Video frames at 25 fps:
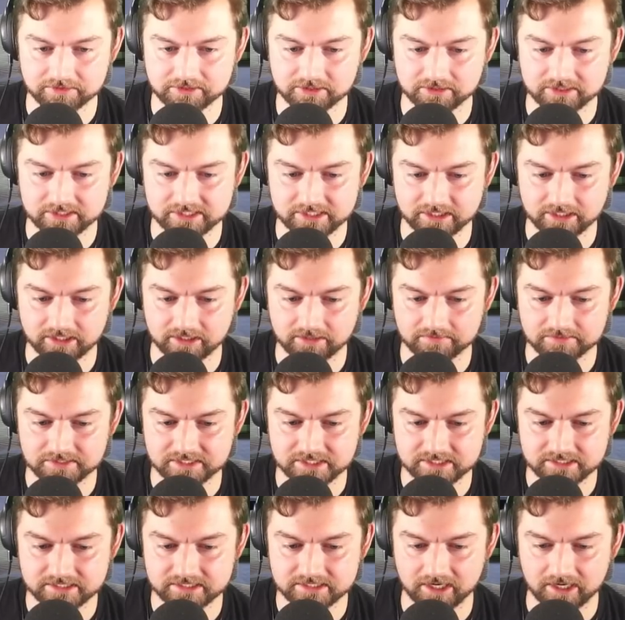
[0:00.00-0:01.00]

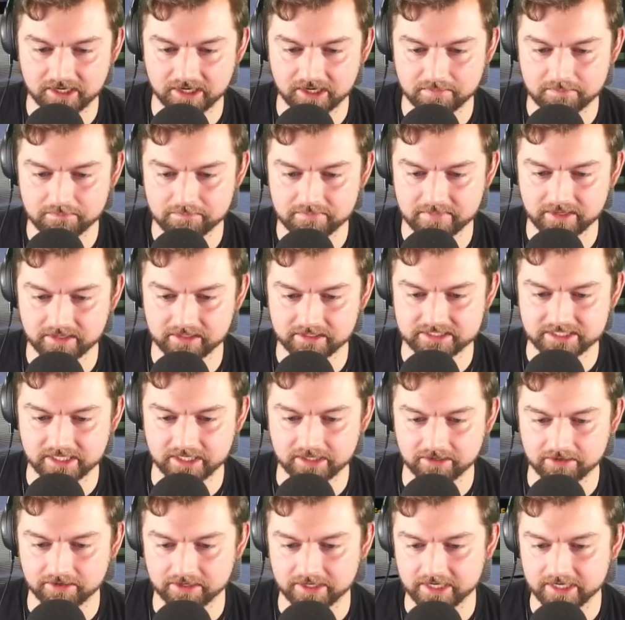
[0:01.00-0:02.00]
ourselves a
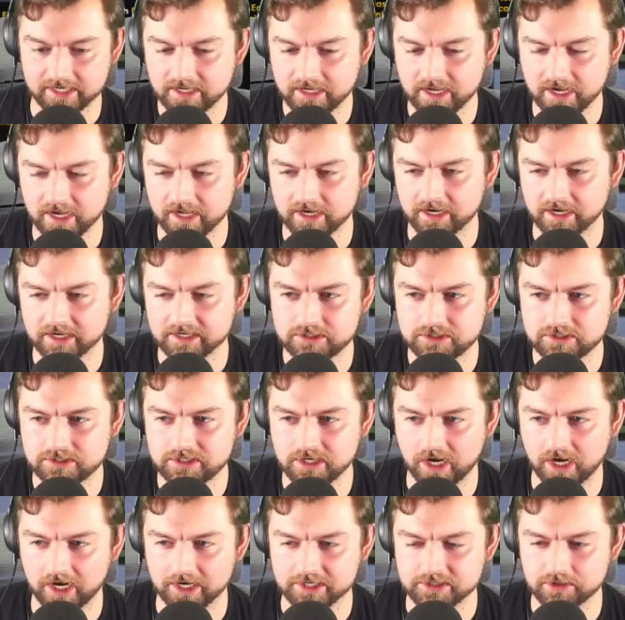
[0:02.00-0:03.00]
military, and
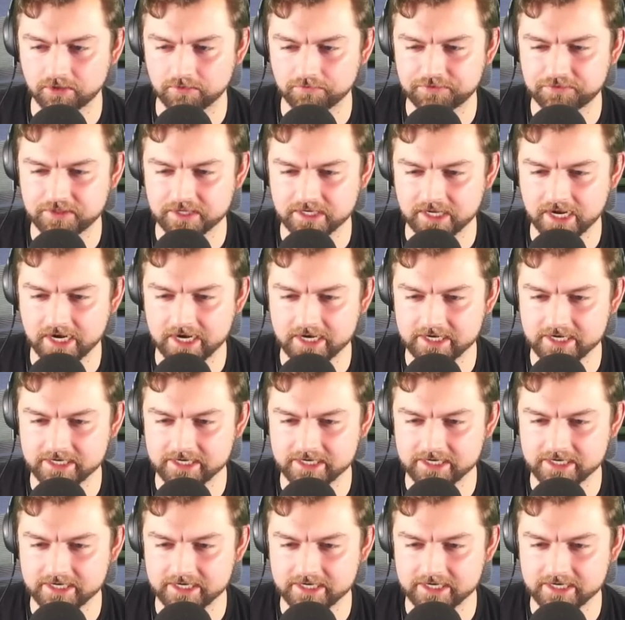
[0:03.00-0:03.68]
I don't think Haiti